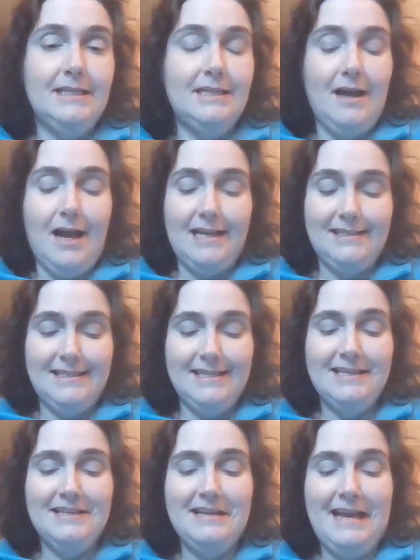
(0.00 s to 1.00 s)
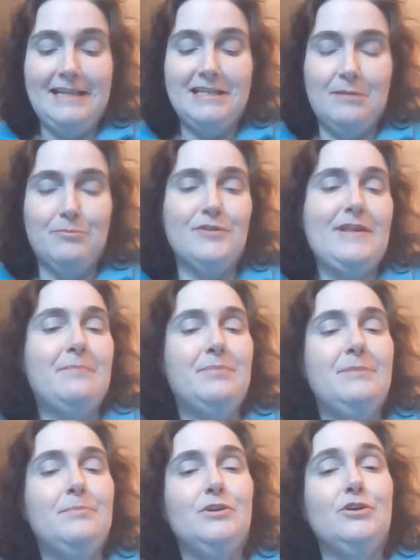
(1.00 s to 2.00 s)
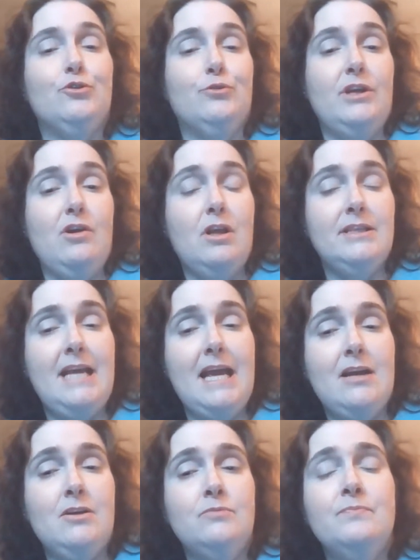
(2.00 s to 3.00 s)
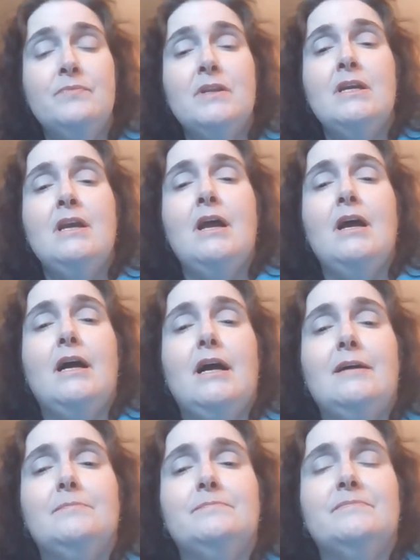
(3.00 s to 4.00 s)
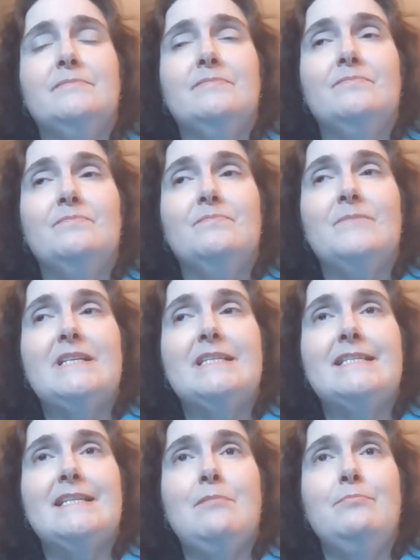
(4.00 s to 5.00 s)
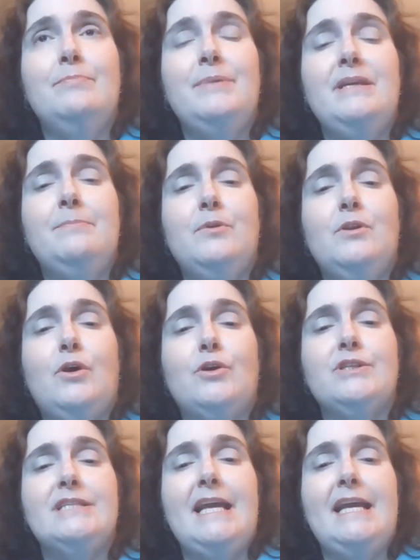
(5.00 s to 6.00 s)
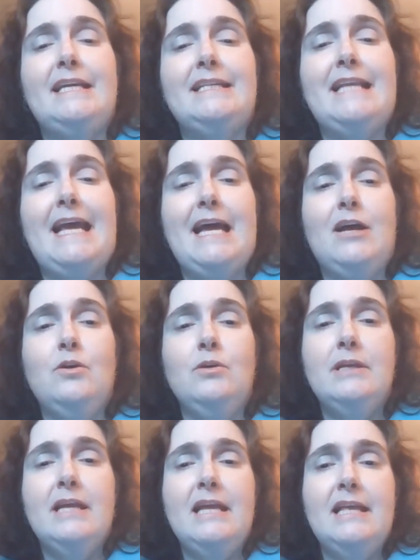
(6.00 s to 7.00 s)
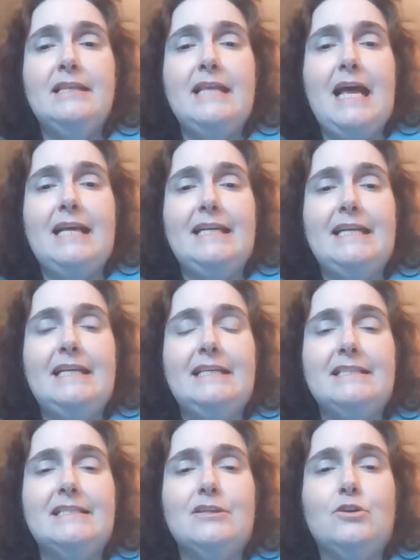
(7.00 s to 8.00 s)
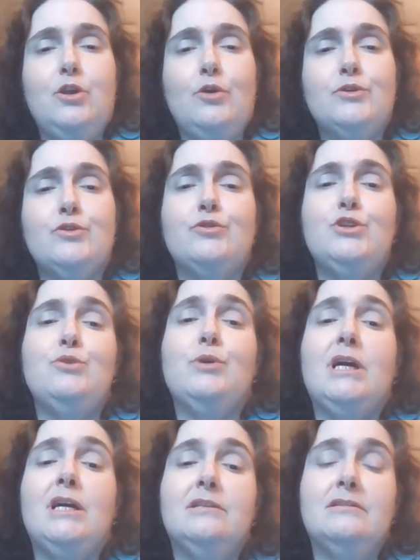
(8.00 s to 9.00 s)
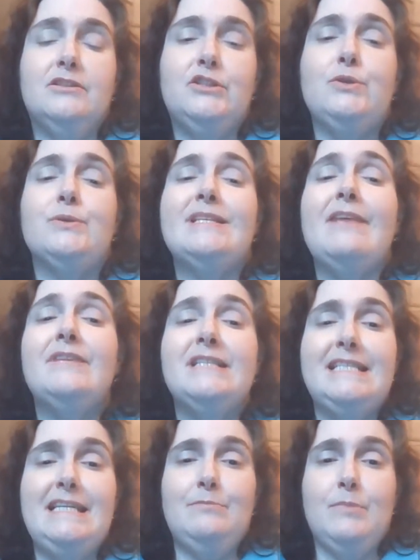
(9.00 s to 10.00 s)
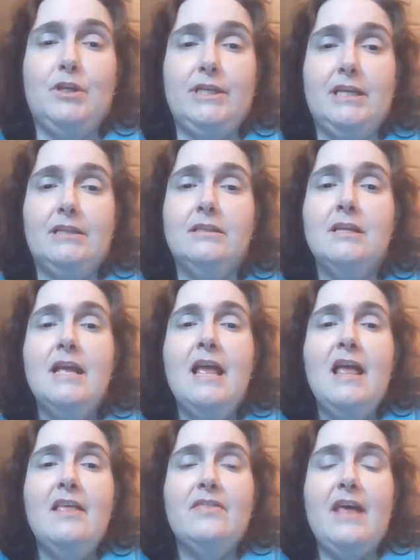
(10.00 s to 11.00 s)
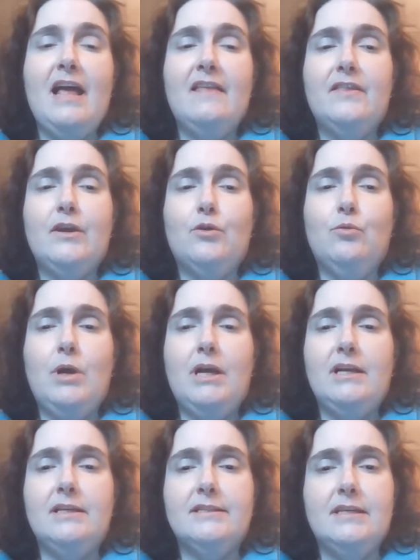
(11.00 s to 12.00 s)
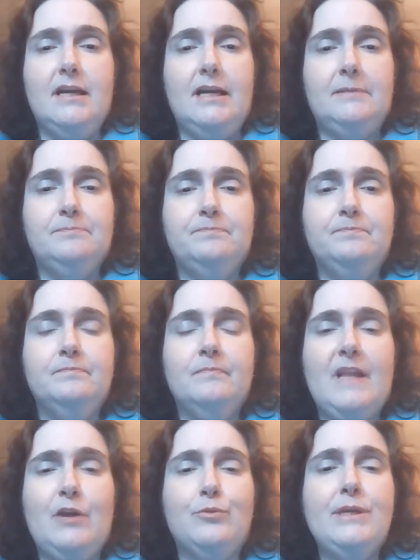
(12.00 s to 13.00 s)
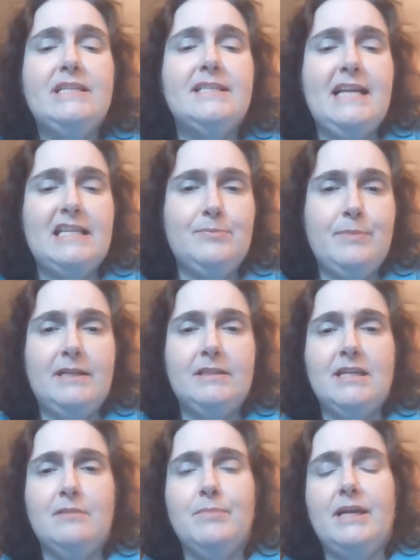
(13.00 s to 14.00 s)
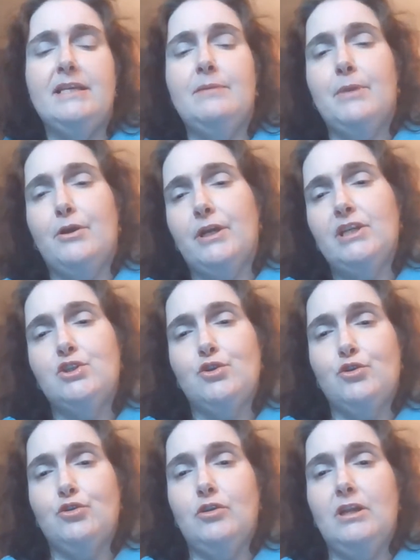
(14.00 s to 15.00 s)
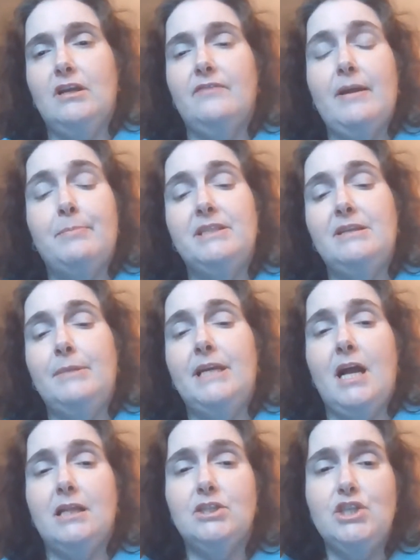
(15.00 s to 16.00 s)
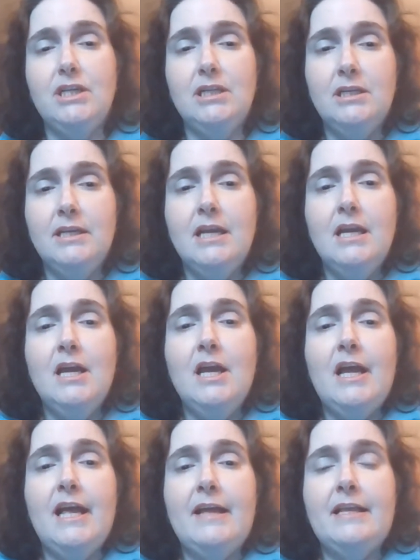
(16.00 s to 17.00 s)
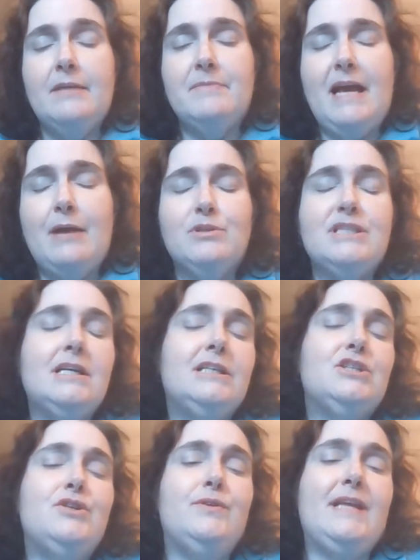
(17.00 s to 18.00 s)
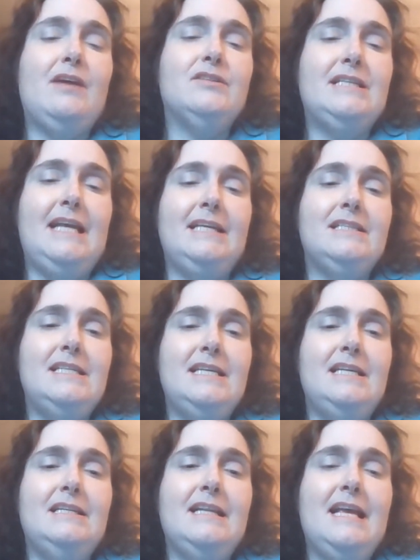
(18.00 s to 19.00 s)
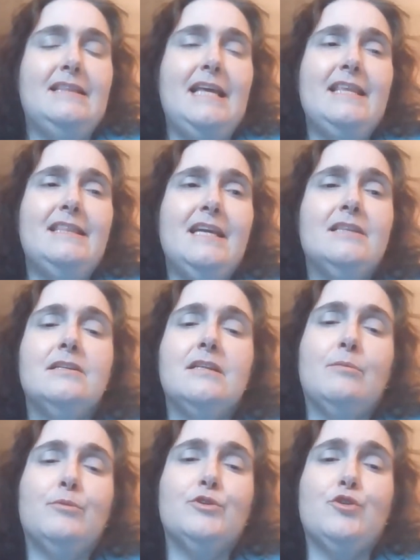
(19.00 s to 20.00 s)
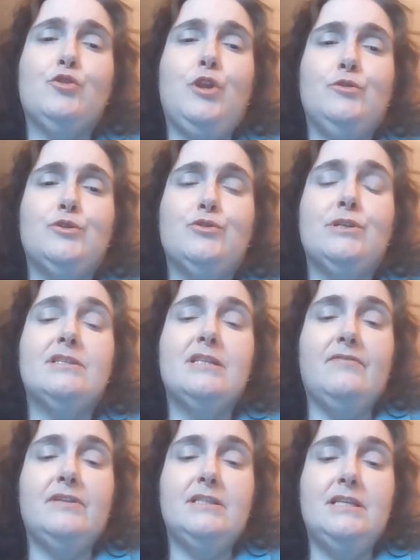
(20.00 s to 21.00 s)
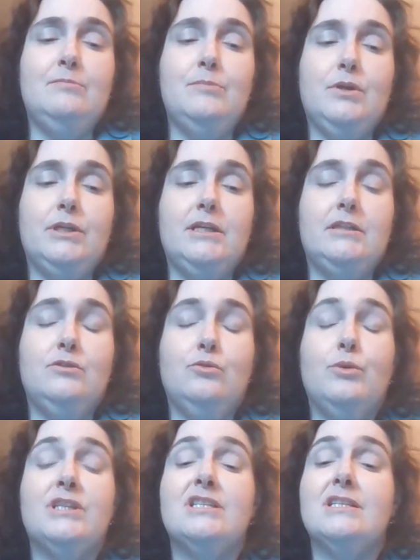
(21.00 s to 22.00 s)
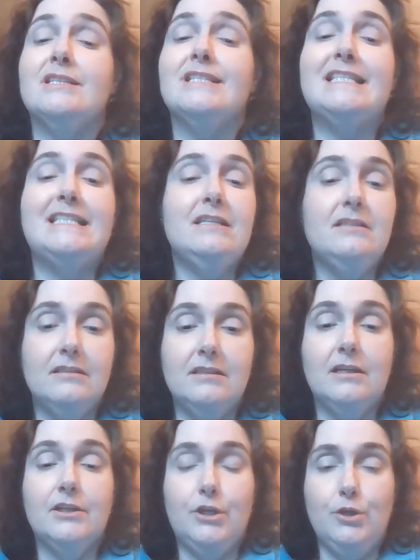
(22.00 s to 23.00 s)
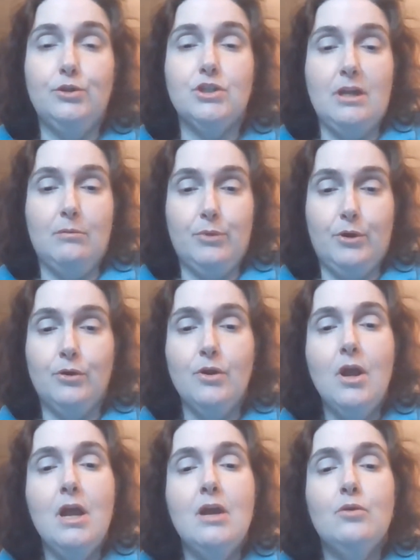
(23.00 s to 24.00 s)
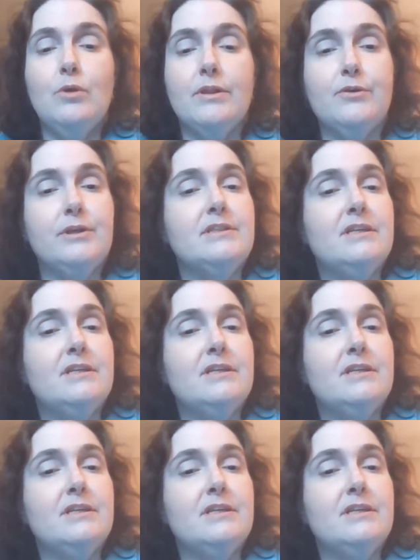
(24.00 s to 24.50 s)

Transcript: not a number that people agree on now. Um, some people are saying now that it's closer to a, uh, to 17 million. That there was um, a reassessment done by the American Journal of Epidemiology, and um, that was done in 2018, and they think the numbers are closer to 17 million, which is still a huge number. Whether it's